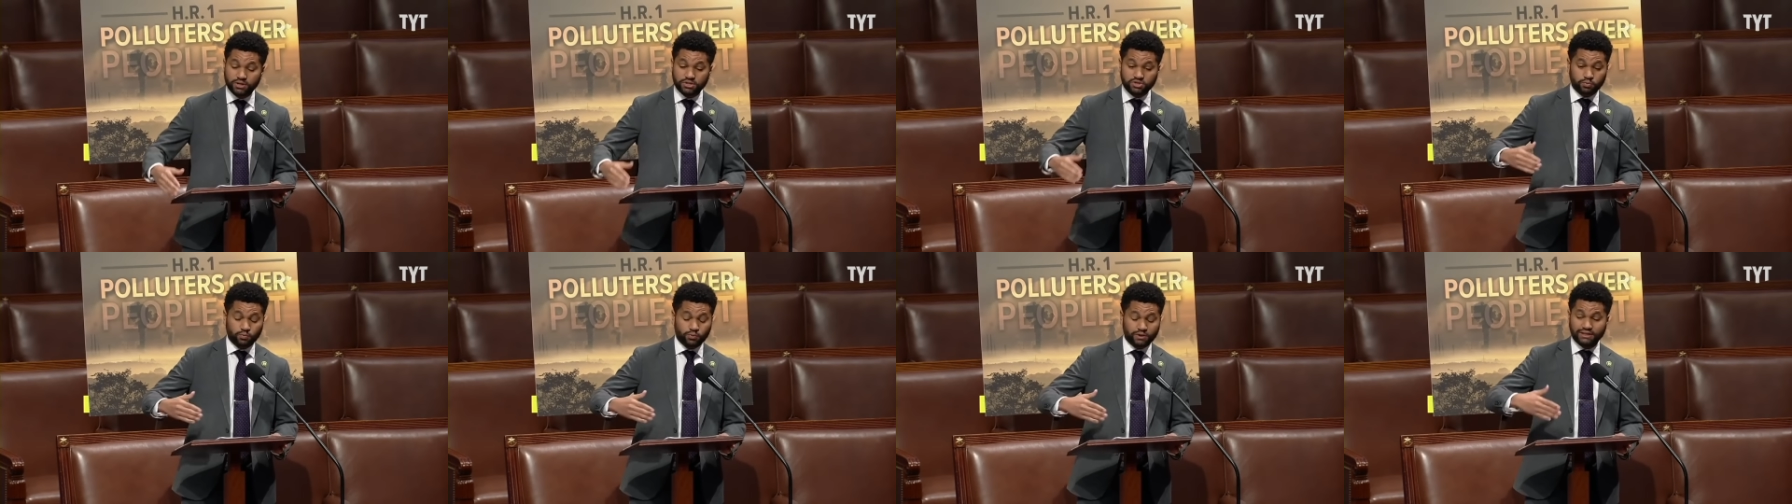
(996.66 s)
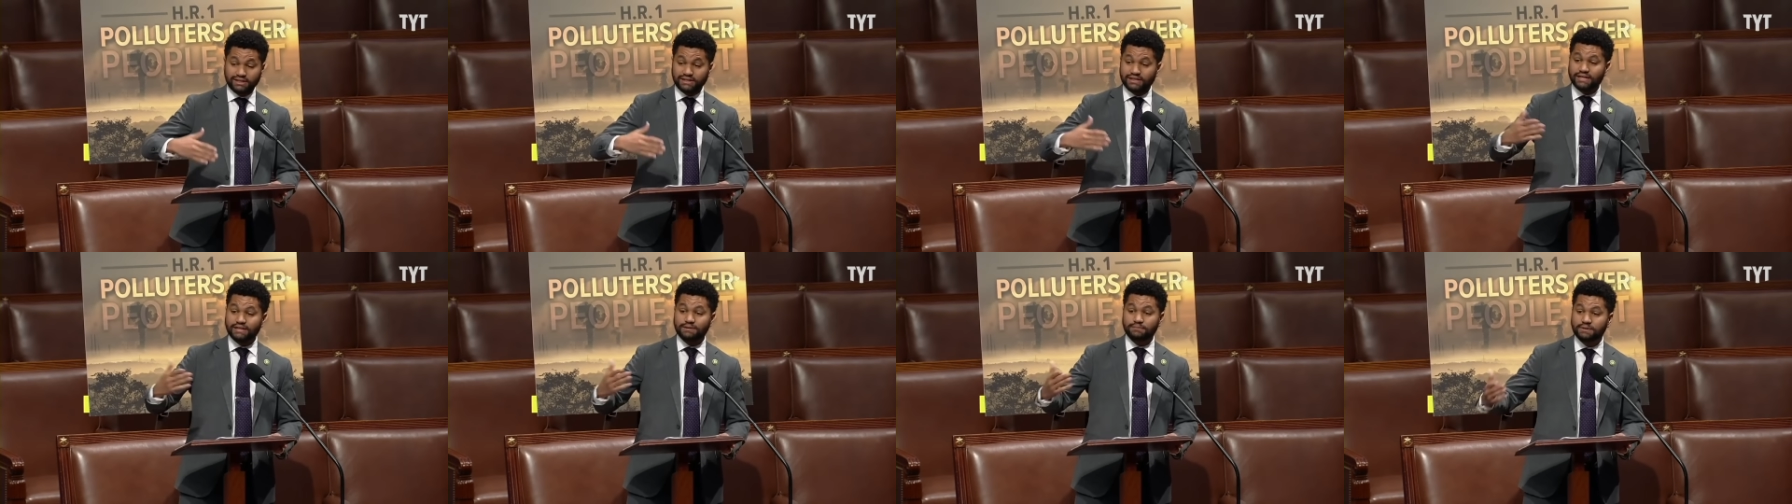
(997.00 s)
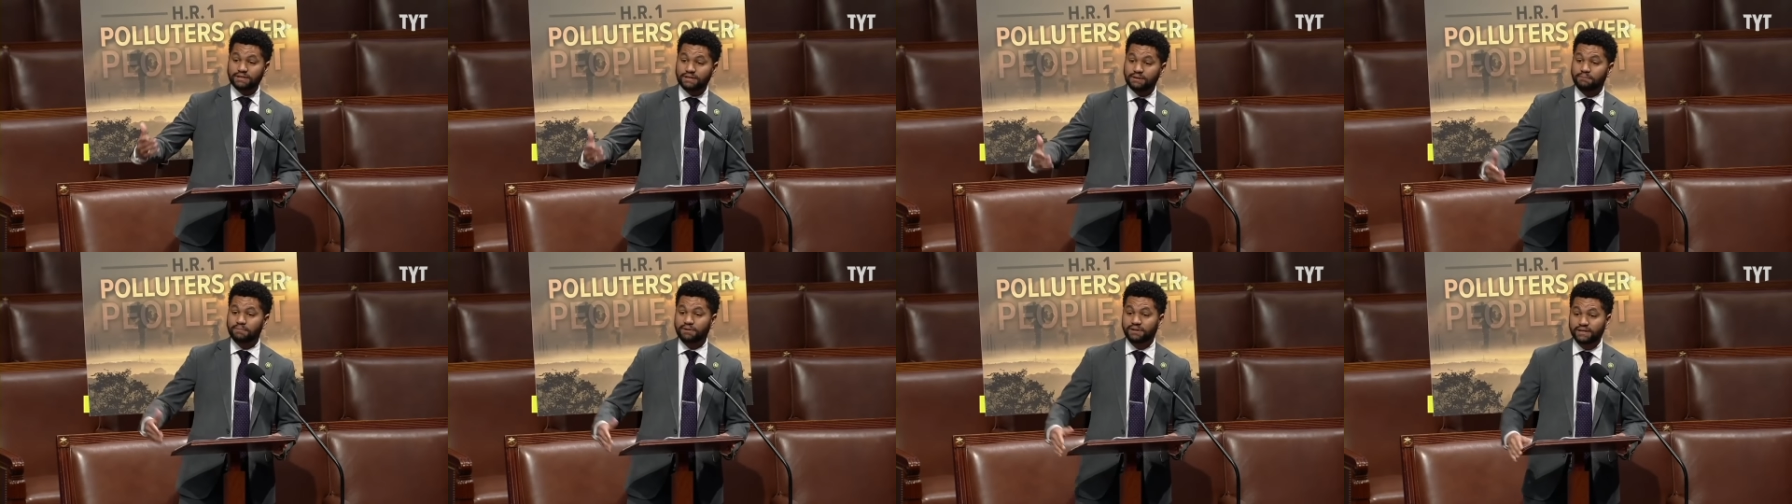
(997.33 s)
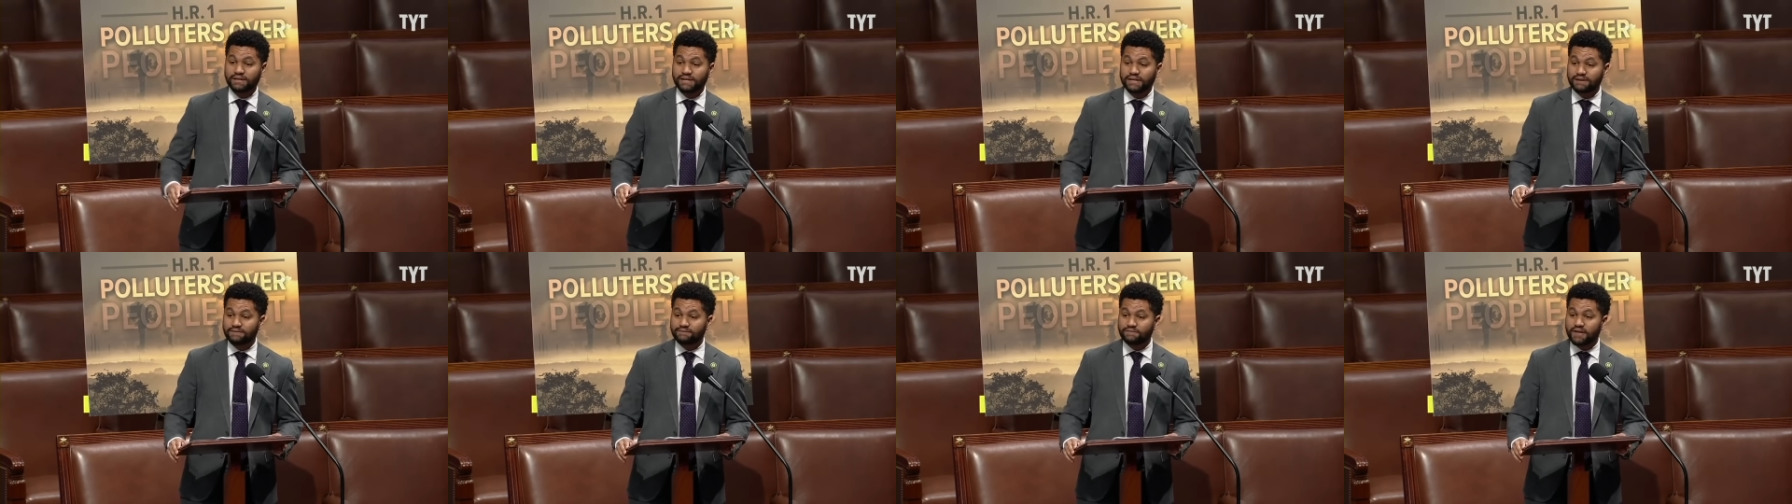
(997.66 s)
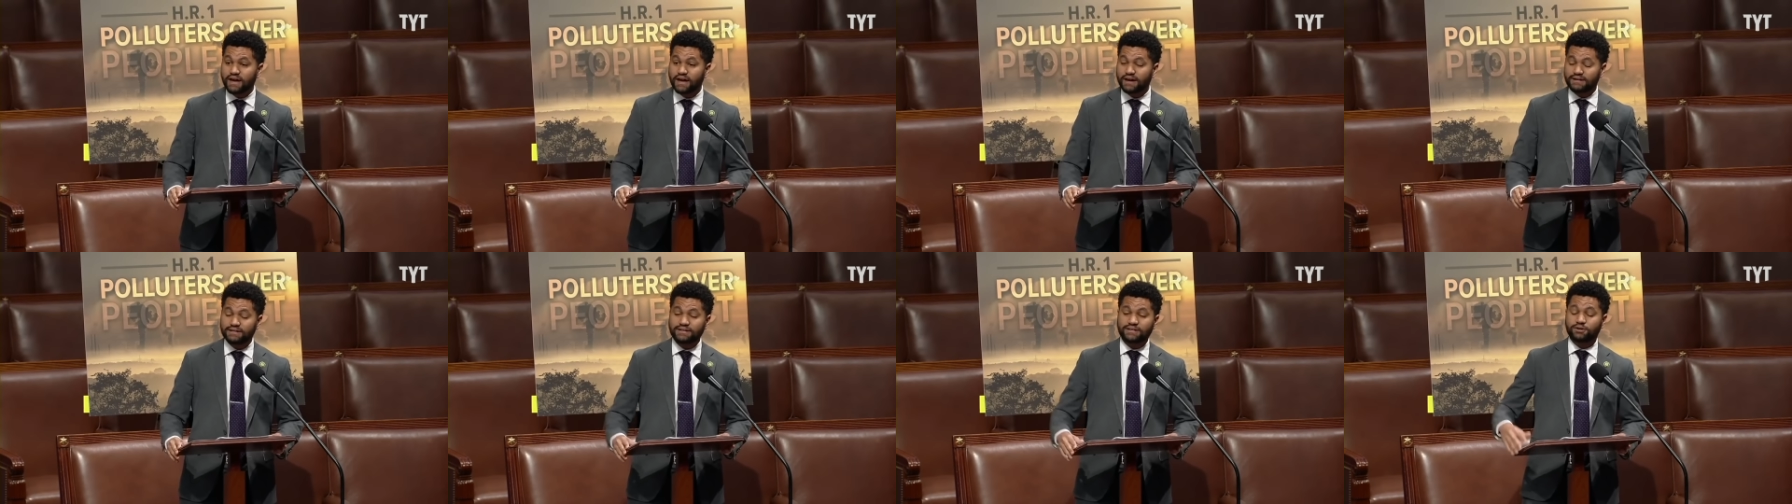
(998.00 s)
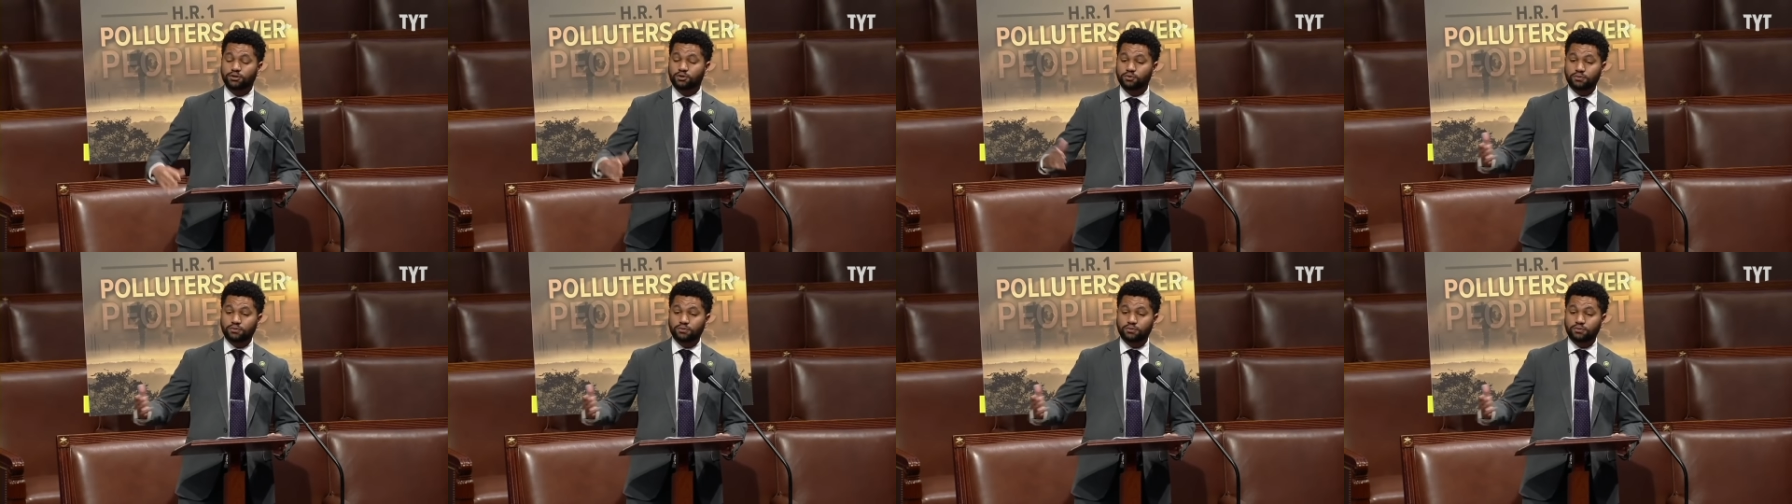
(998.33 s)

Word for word: which would lead me to believe that he